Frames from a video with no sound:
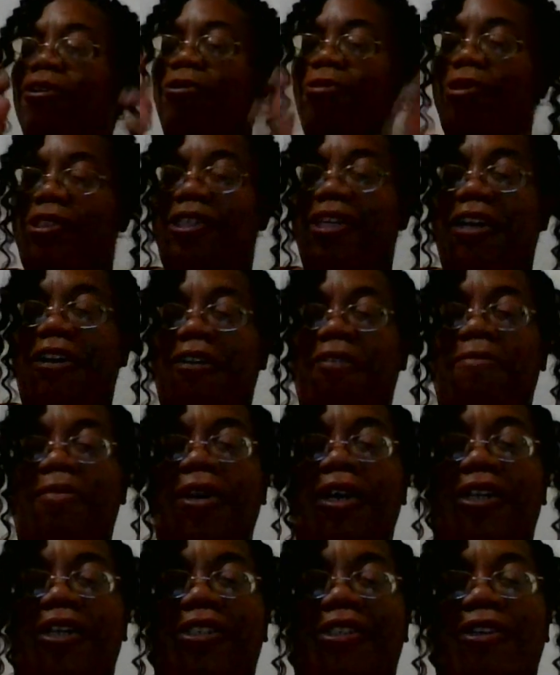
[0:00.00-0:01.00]
Christina
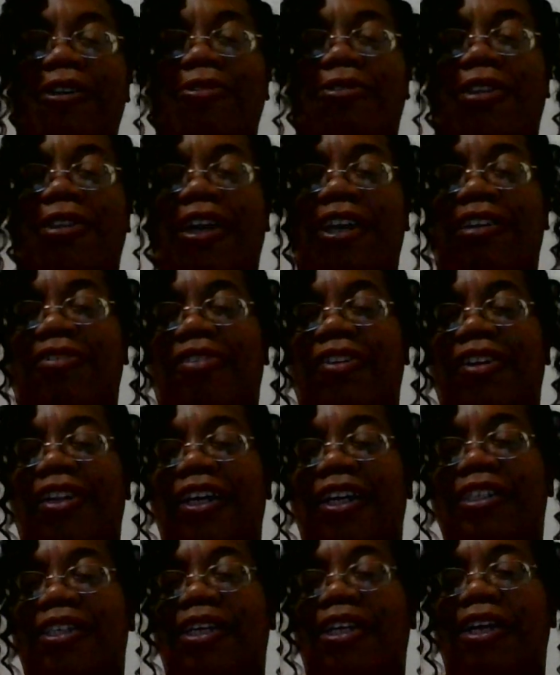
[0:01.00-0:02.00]
Rizzo, thanks for
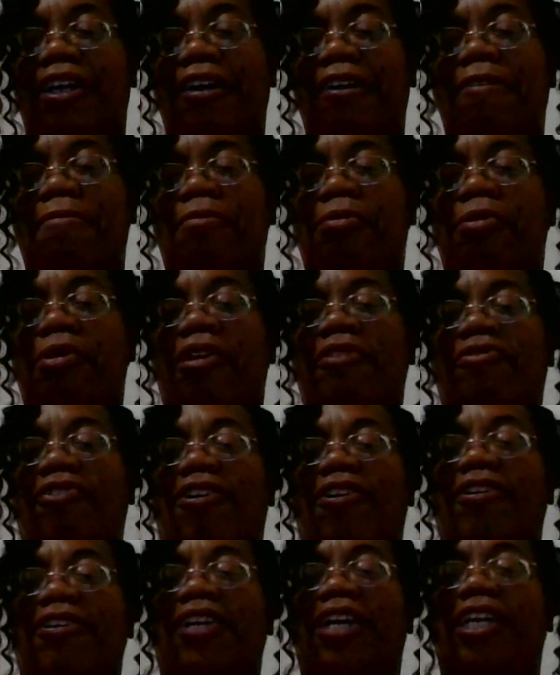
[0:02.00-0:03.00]
listening. Pray
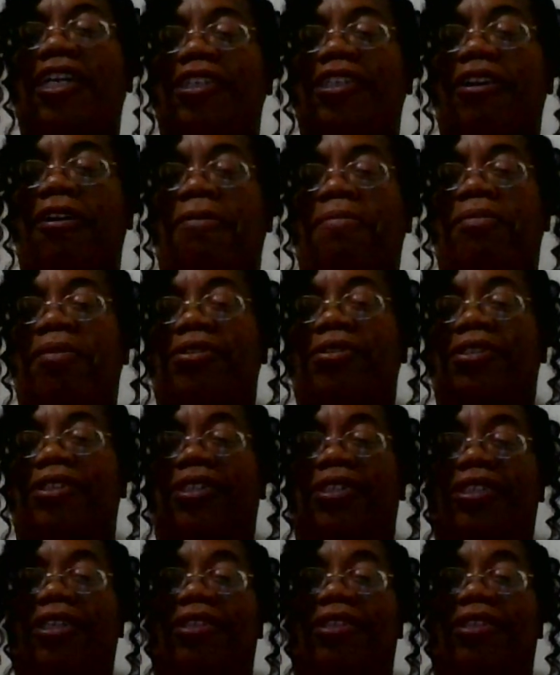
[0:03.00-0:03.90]
for our nation, our brothers and